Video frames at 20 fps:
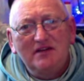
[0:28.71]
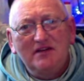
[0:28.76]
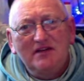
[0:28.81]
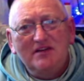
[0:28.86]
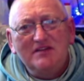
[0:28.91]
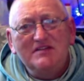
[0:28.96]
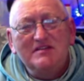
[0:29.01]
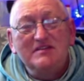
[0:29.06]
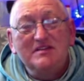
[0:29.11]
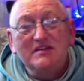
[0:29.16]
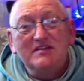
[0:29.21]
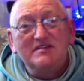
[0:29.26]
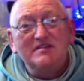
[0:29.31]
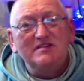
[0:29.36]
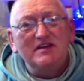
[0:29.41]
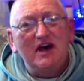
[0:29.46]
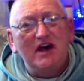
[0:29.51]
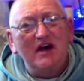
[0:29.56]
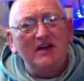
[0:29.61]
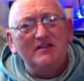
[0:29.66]
Isn't it
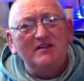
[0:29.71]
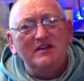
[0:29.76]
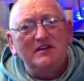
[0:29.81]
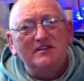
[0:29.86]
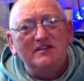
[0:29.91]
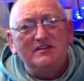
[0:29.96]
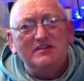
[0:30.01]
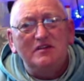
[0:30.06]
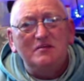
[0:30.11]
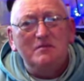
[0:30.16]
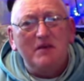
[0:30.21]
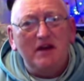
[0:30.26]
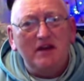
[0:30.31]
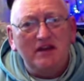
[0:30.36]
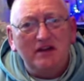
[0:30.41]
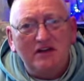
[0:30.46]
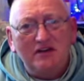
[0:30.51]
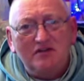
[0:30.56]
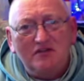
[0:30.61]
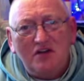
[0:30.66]
sad that so
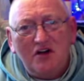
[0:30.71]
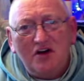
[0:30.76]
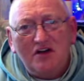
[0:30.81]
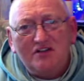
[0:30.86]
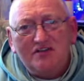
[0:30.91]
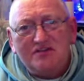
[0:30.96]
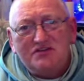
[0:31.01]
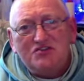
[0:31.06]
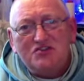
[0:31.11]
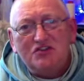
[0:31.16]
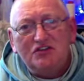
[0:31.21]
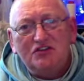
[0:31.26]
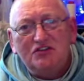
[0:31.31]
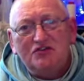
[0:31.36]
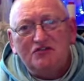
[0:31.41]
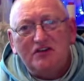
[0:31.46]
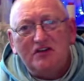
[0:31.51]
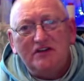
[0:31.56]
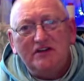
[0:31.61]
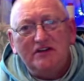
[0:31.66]
many of God's
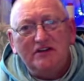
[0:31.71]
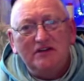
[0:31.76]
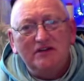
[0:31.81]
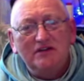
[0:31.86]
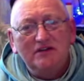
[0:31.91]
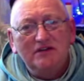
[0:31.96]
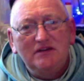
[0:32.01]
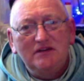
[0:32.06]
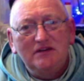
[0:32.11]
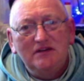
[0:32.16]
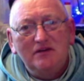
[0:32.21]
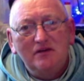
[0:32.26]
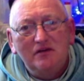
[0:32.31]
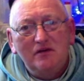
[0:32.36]
children